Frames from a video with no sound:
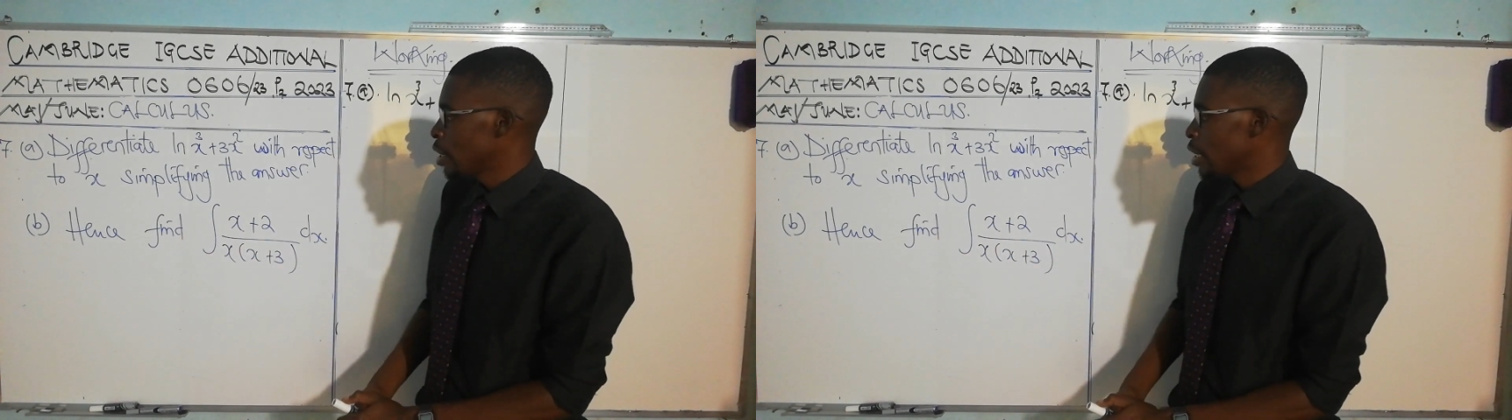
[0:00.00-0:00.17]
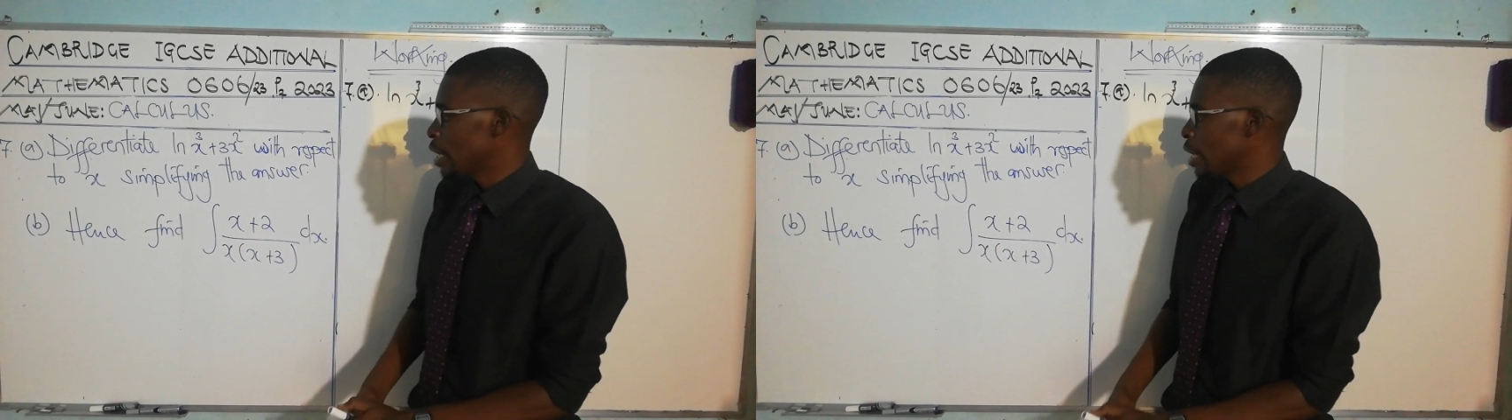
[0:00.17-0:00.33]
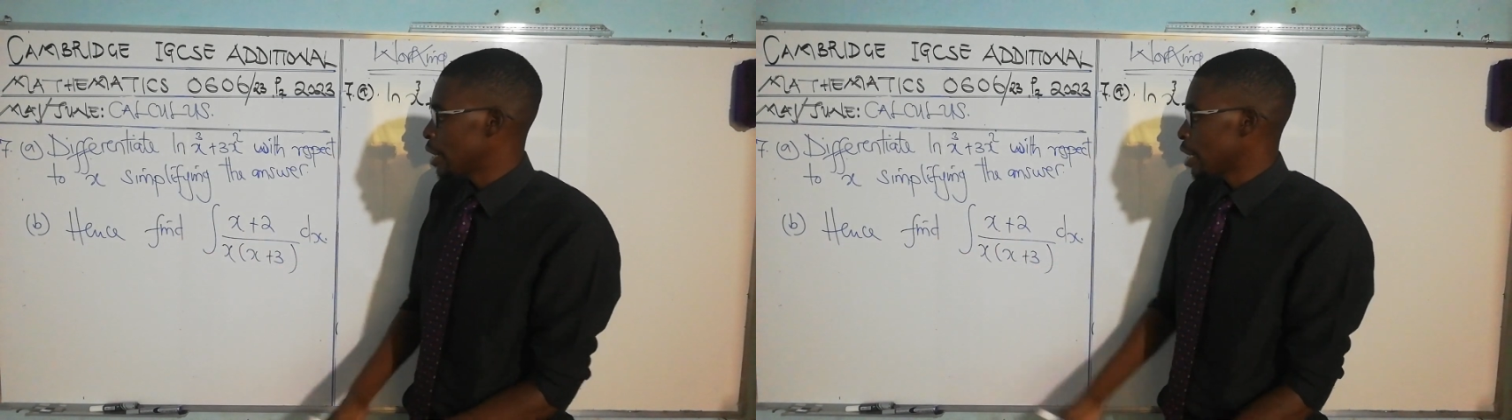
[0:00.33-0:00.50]

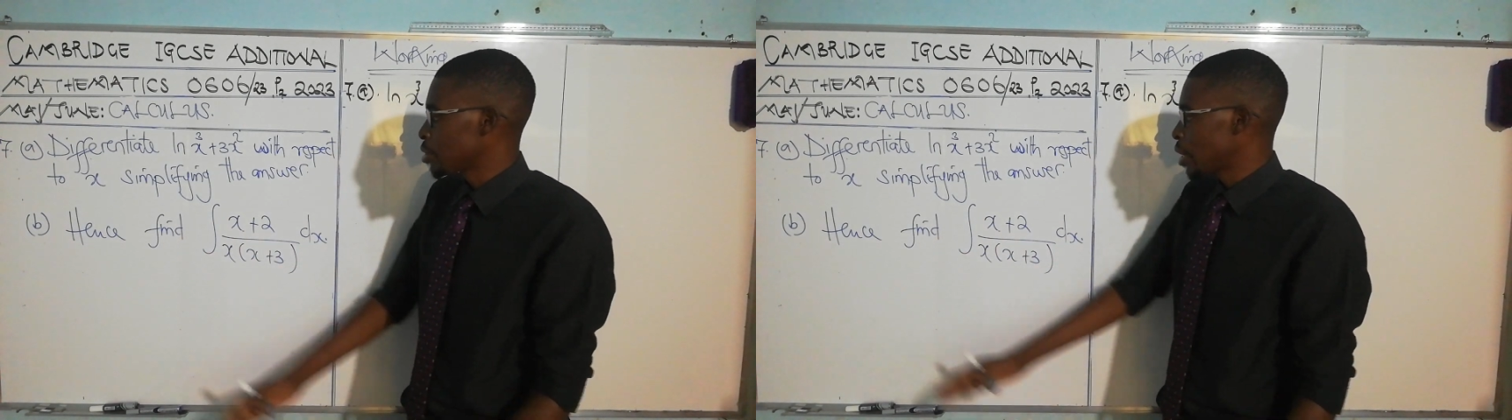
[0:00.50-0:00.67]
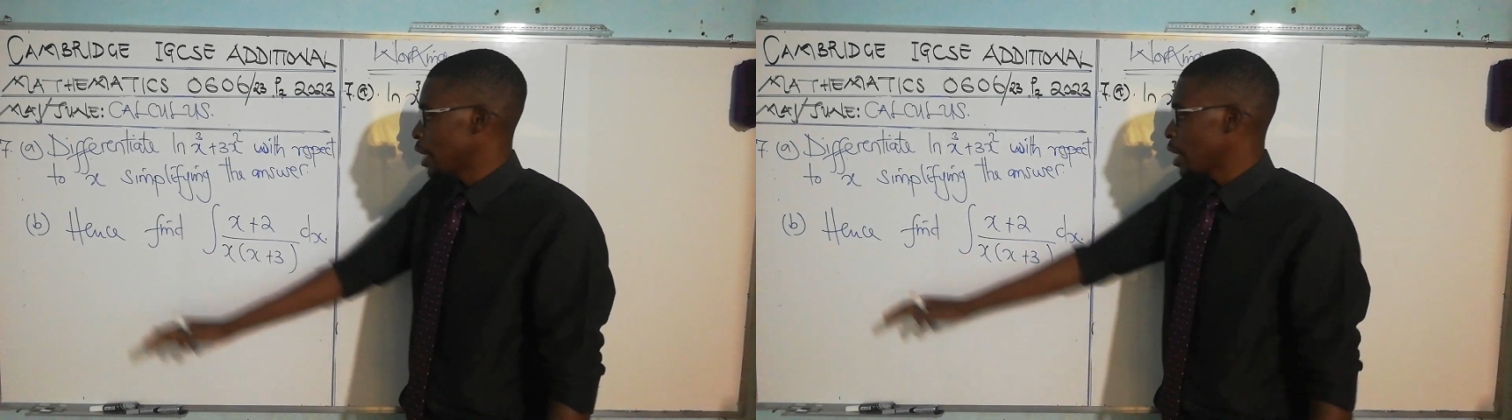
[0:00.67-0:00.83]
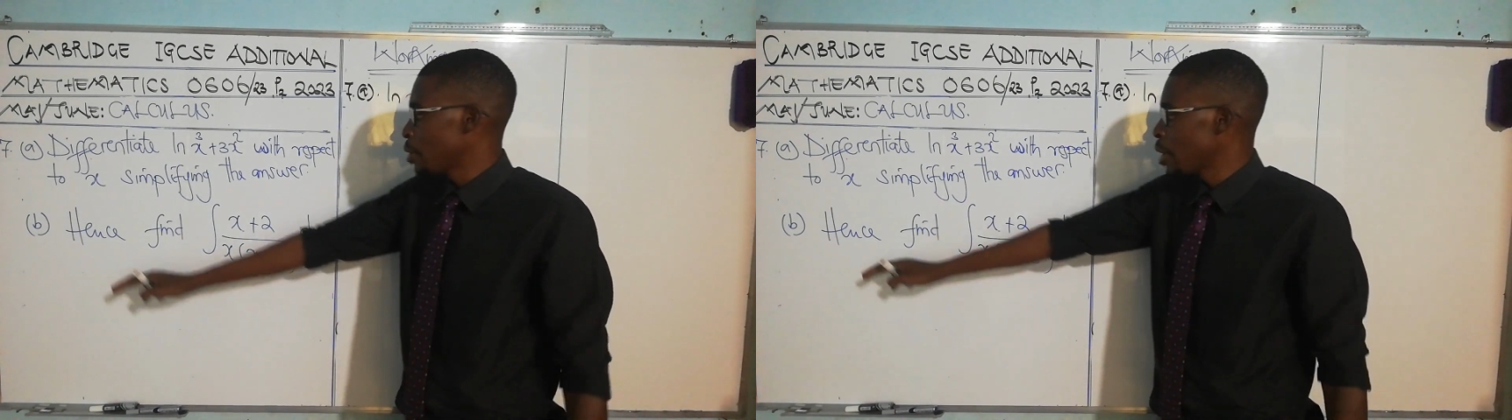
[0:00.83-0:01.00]
That's why
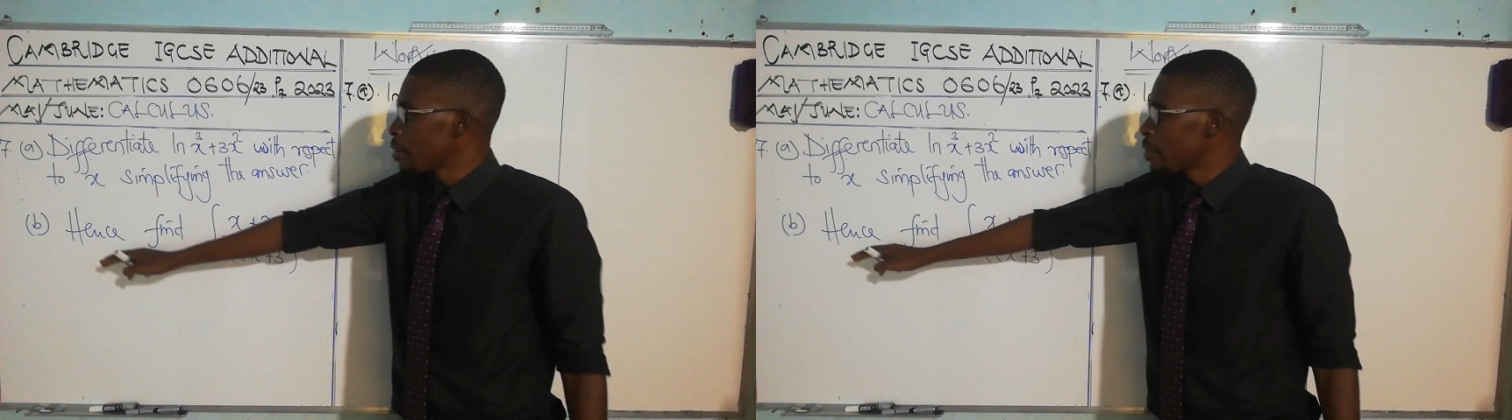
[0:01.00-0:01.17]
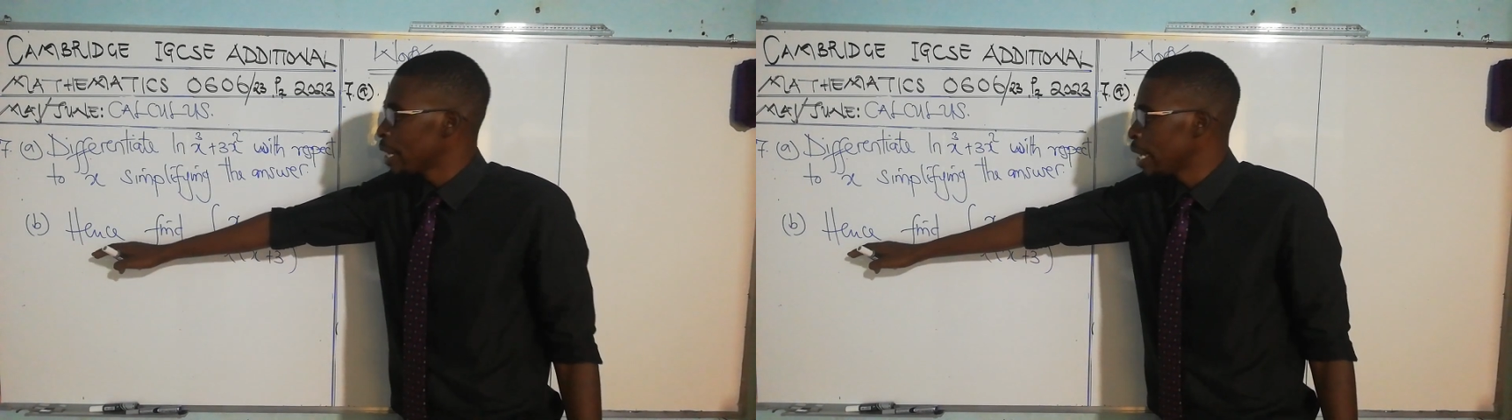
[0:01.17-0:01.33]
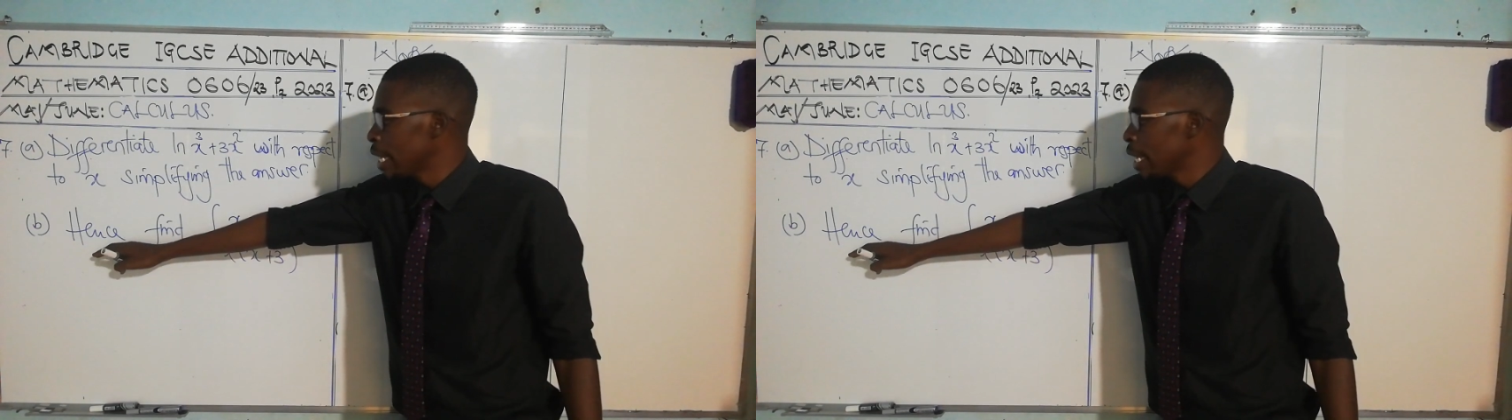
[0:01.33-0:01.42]
here we have the